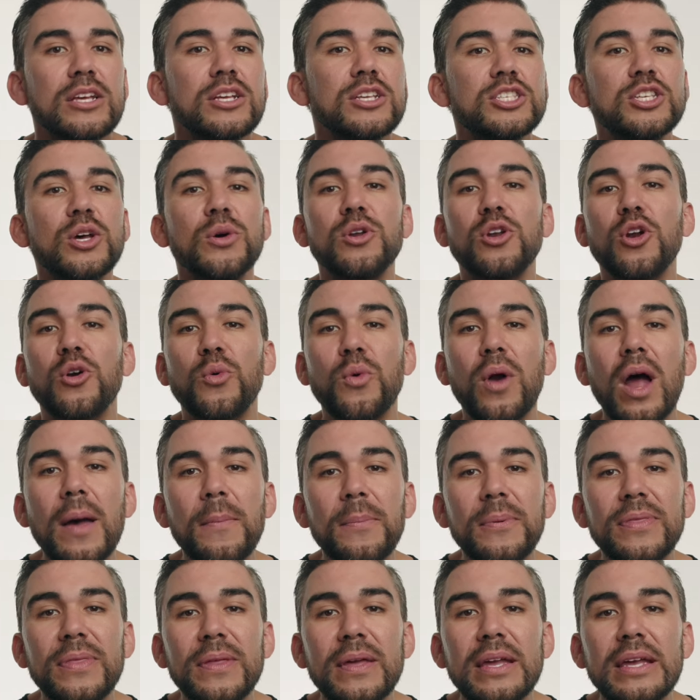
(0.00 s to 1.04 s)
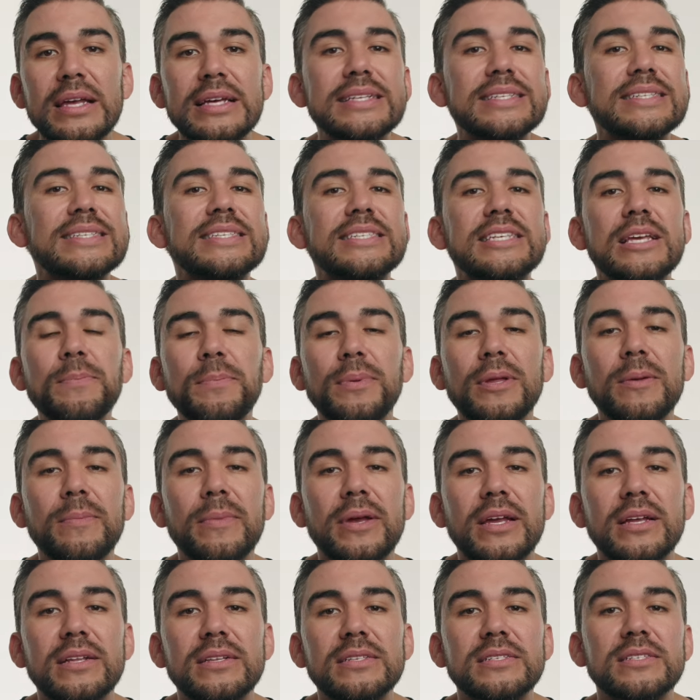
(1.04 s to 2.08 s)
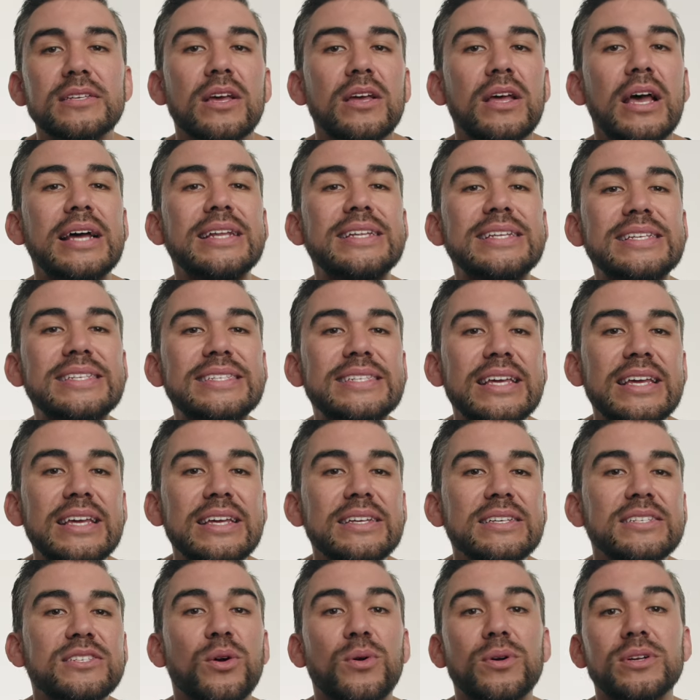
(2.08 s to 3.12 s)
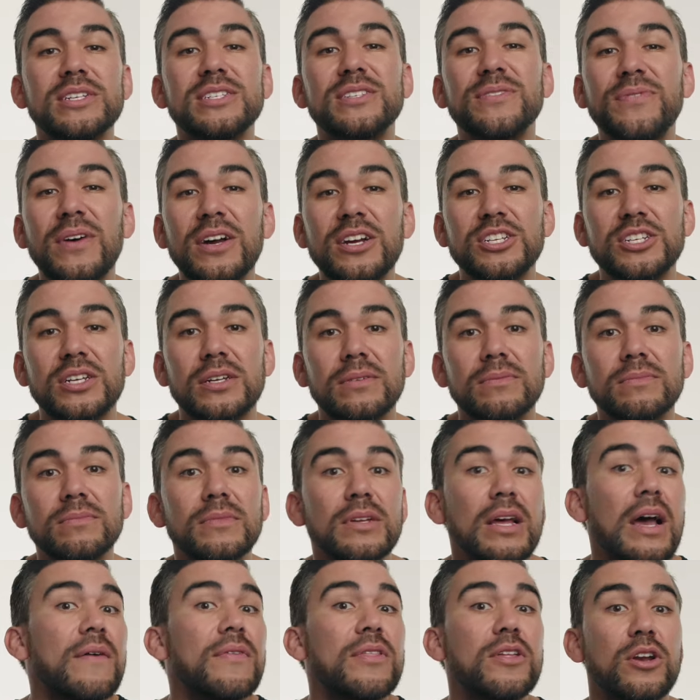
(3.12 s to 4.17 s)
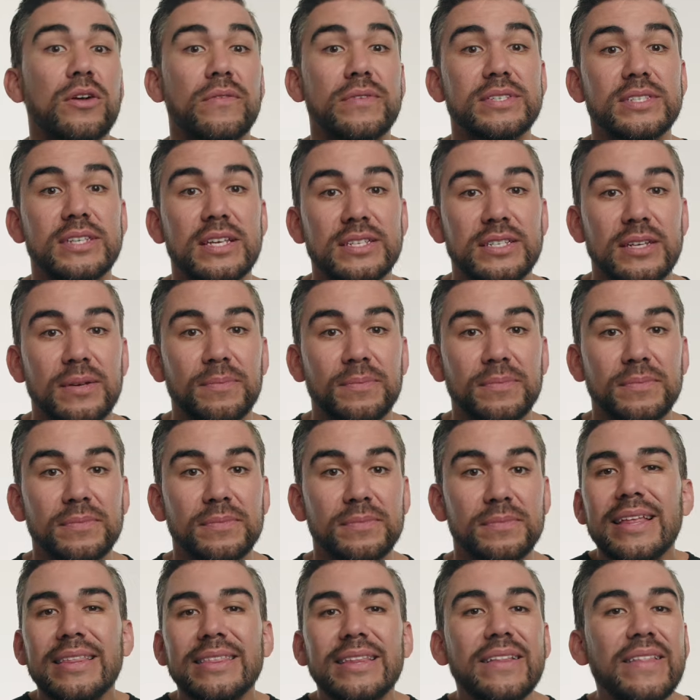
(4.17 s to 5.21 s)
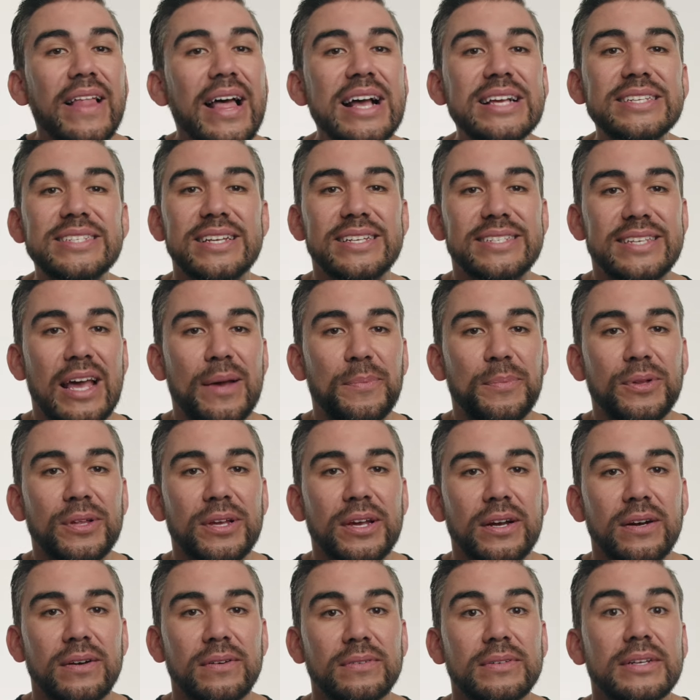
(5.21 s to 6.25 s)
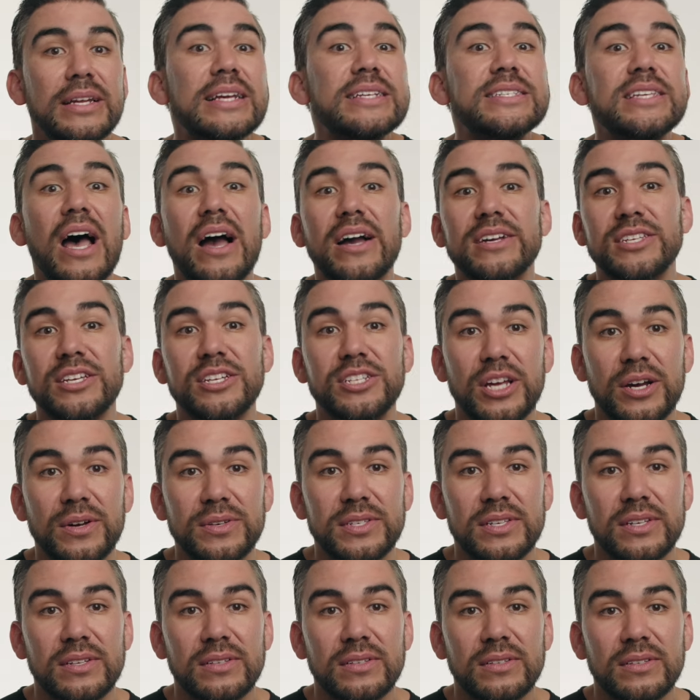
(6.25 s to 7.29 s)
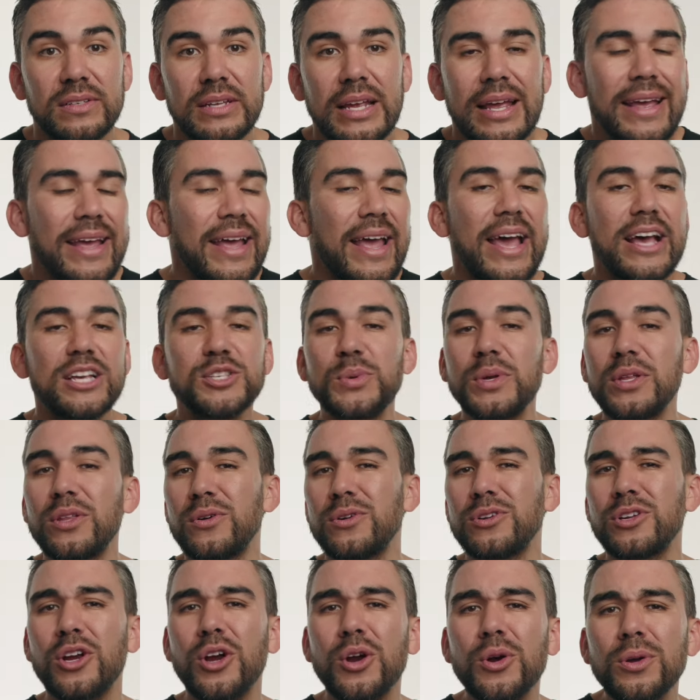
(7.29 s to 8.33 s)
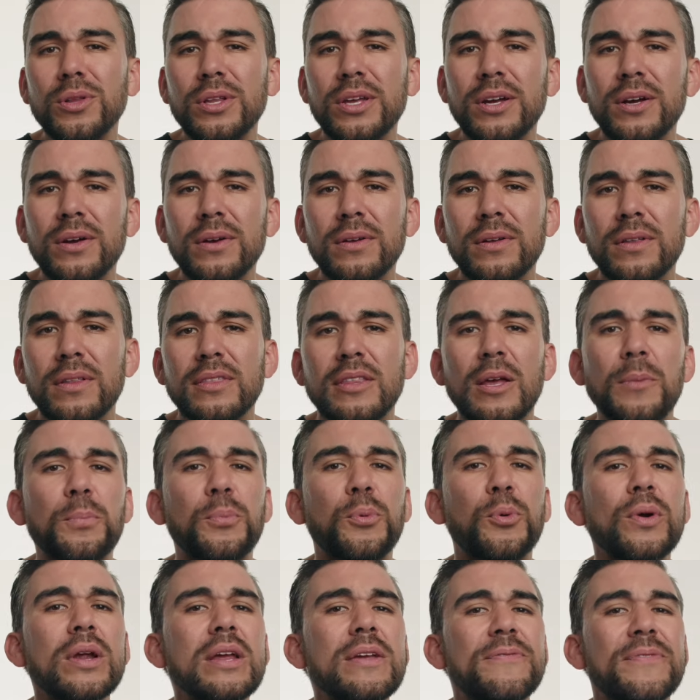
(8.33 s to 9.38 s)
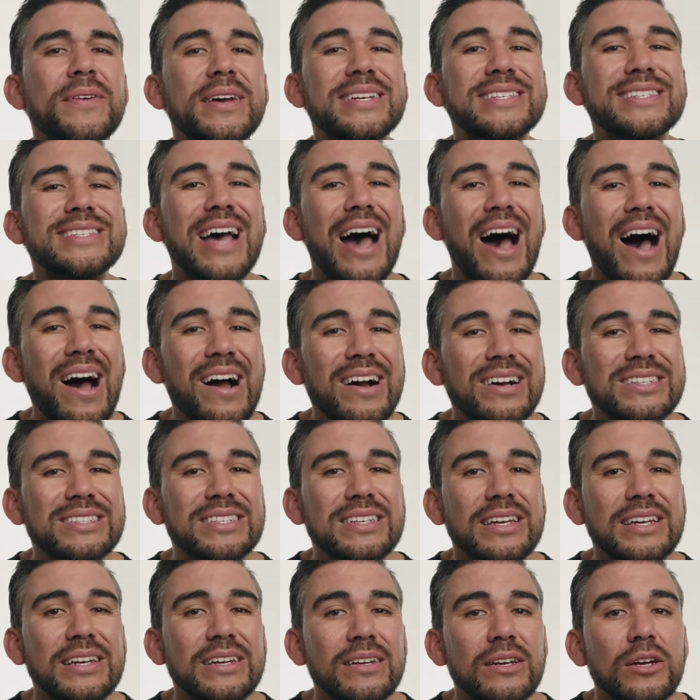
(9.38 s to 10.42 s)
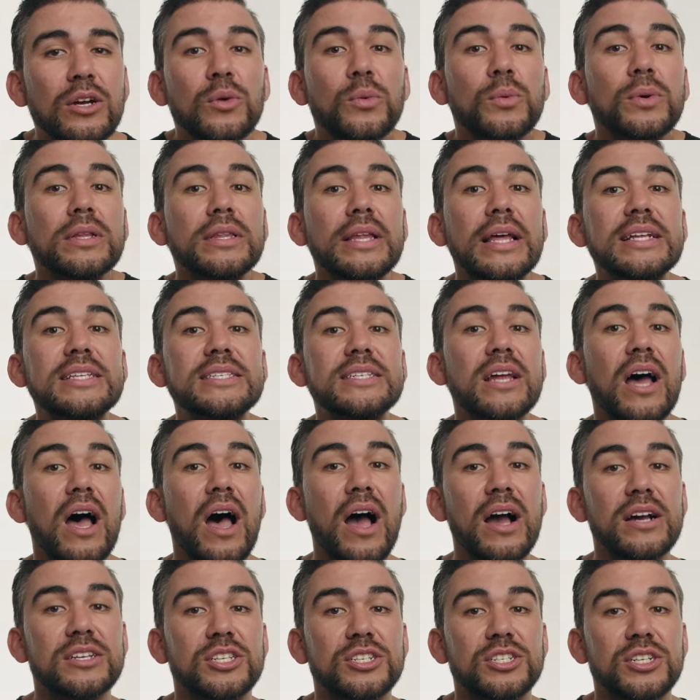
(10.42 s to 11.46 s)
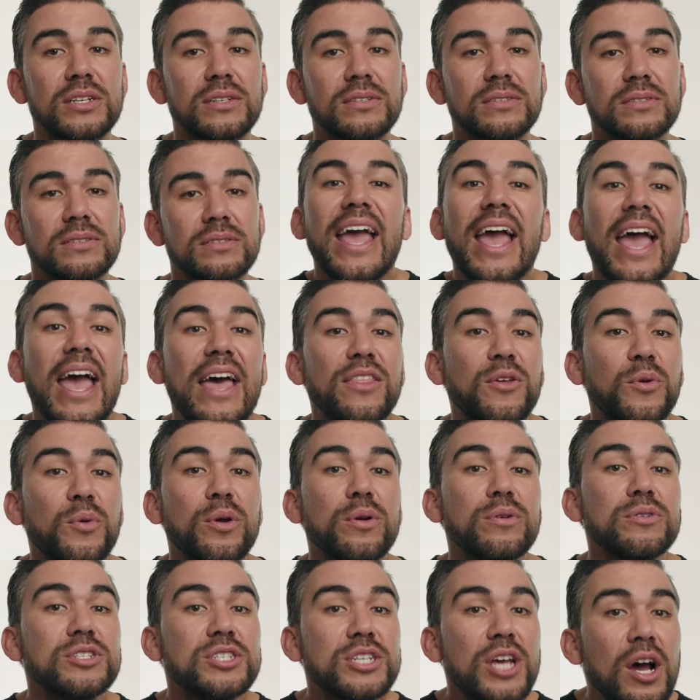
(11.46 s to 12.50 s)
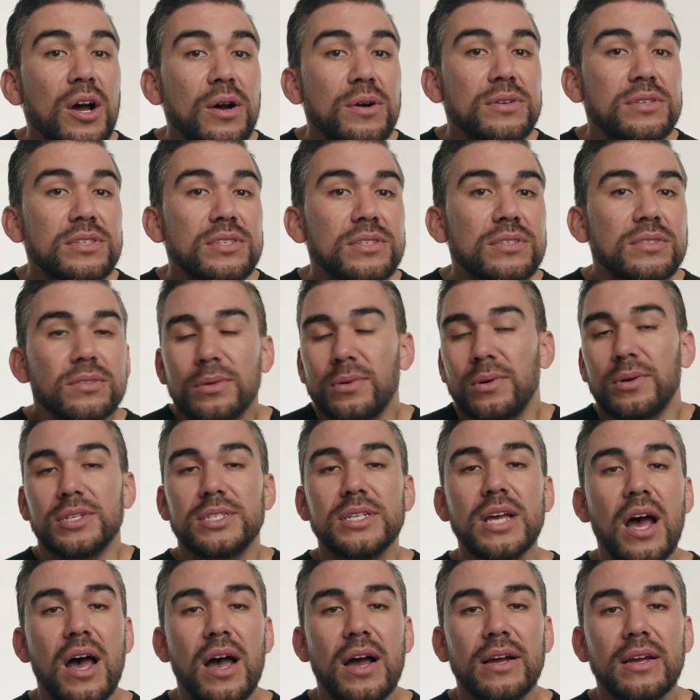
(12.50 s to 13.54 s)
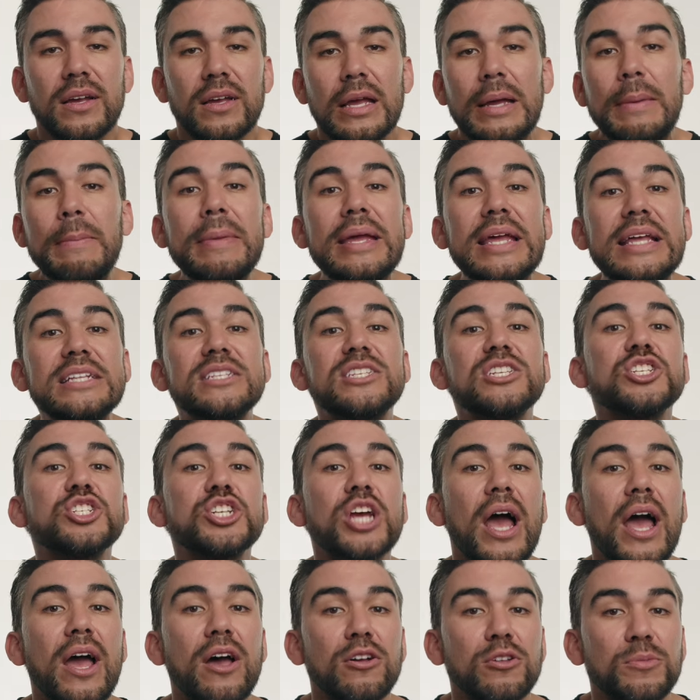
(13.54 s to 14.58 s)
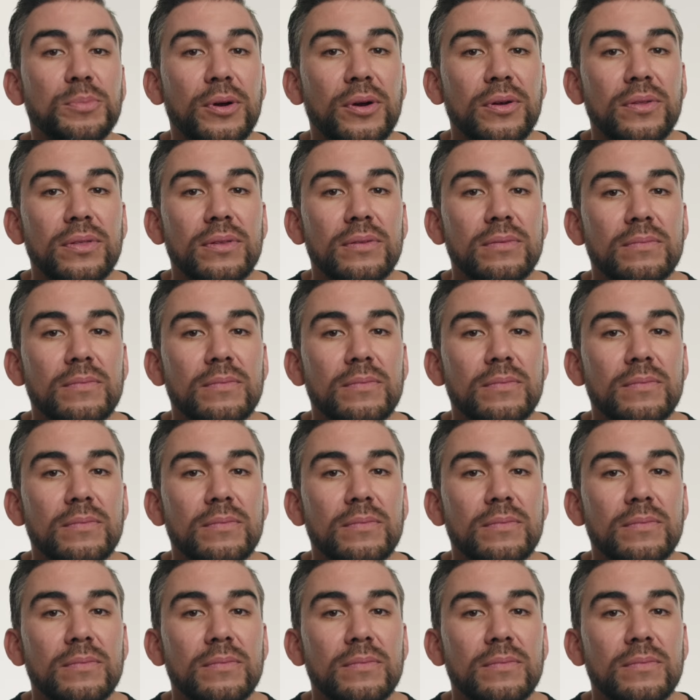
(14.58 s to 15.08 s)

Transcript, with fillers: So neuropathy simply means a disease or dysfunction of the nervous system. The last example here is oxytocin. As we learned earlier, the prefix oxy relates to oxygen, and the root tos, or tok, means childbirth.